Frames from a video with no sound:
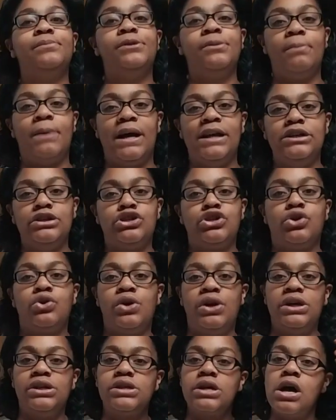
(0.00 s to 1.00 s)
to my
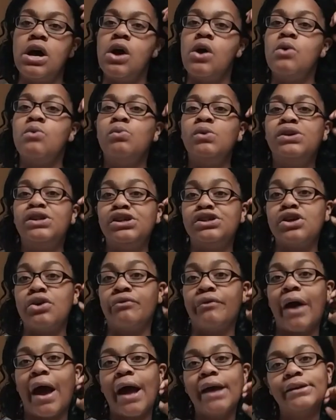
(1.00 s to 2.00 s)
insurance, which is
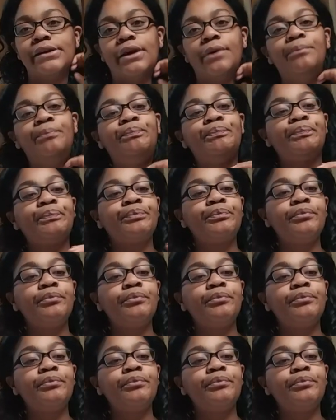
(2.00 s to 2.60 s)
Horizon,